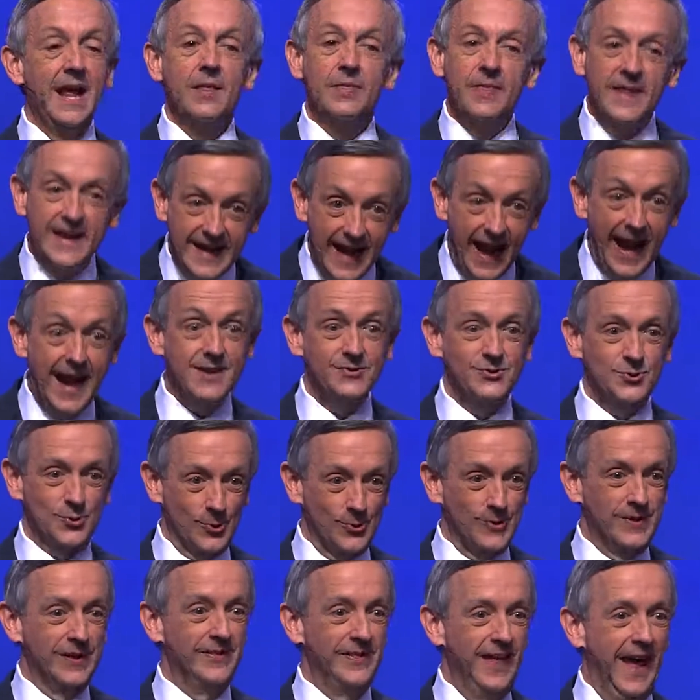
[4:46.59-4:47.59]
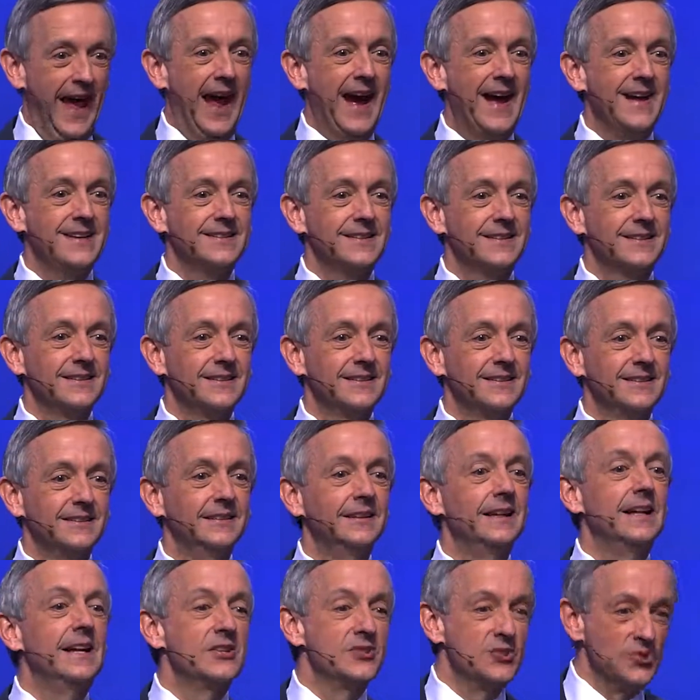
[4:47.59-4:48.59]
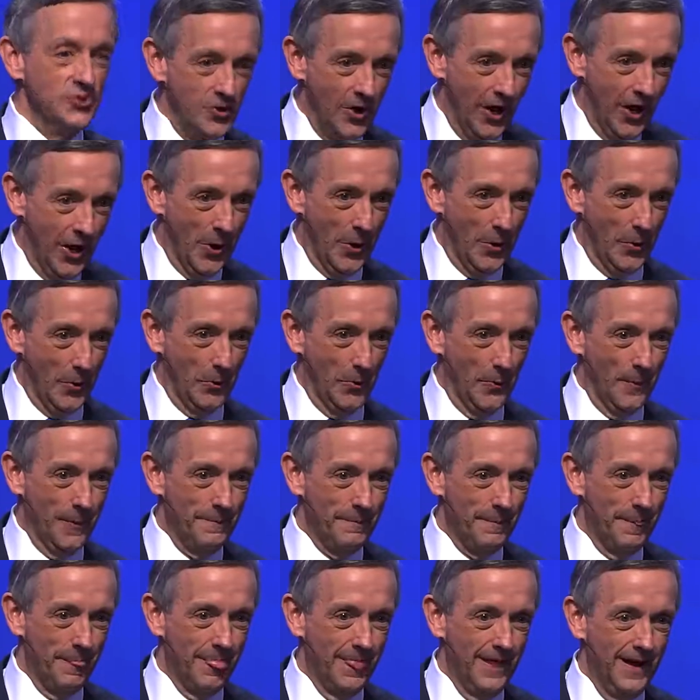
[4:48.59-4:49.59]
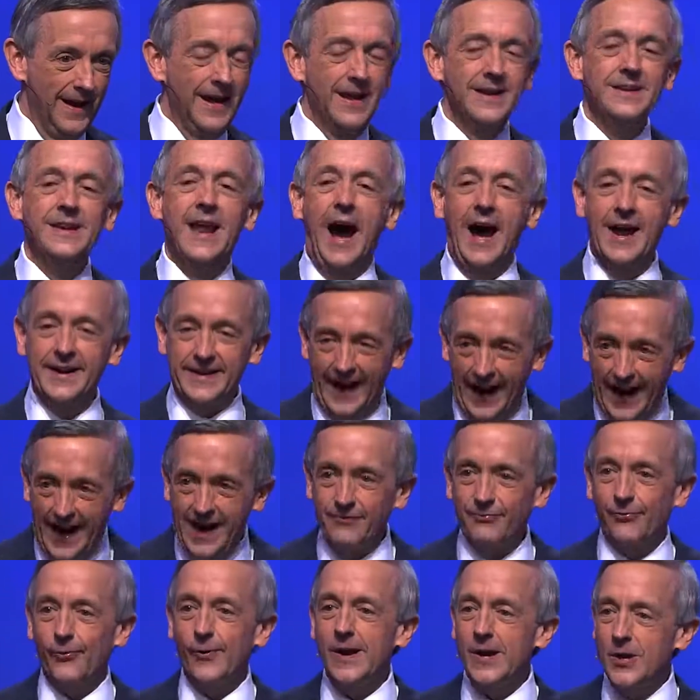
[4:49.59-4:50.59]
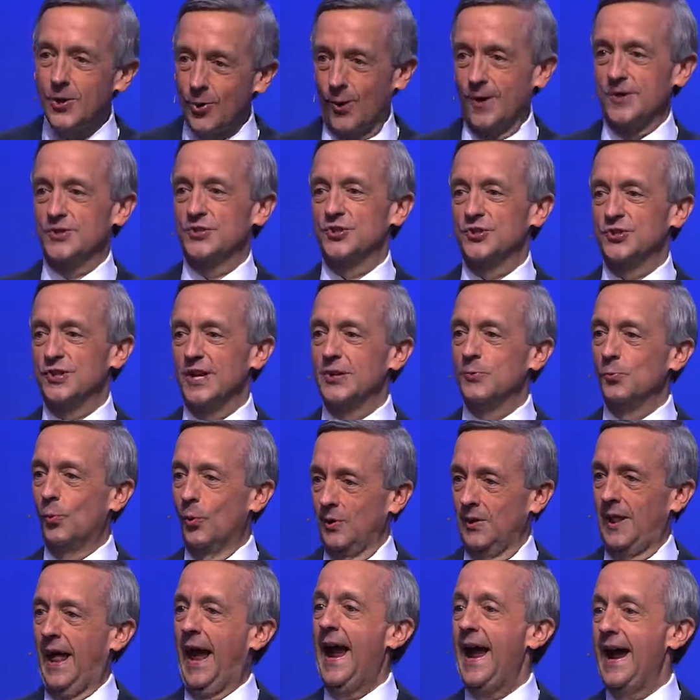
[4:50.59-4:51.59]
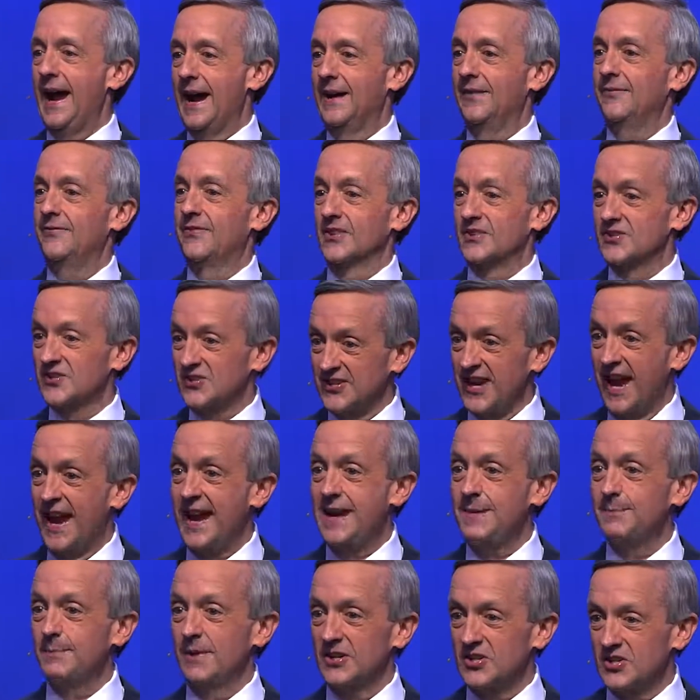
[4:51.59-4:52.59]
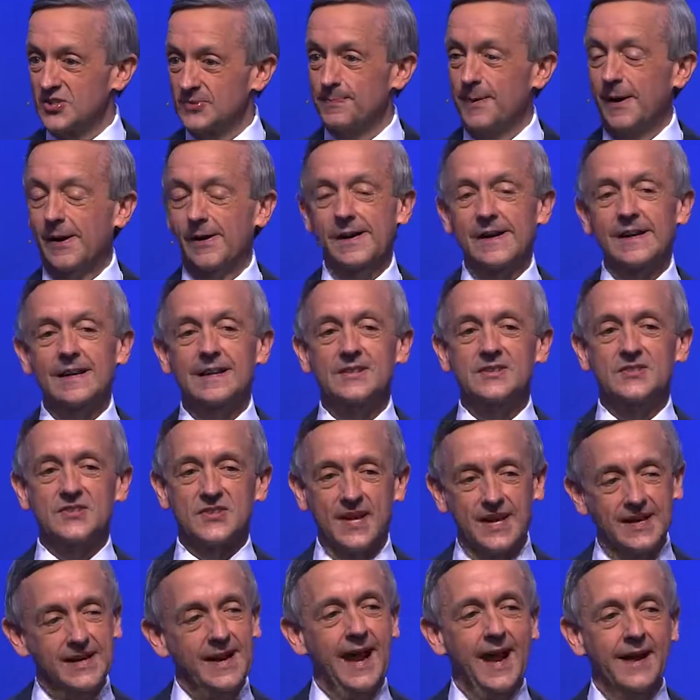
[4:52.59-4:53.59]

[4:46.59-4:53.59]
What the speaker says: The answer to that is no. Not every Christian will have the same experience in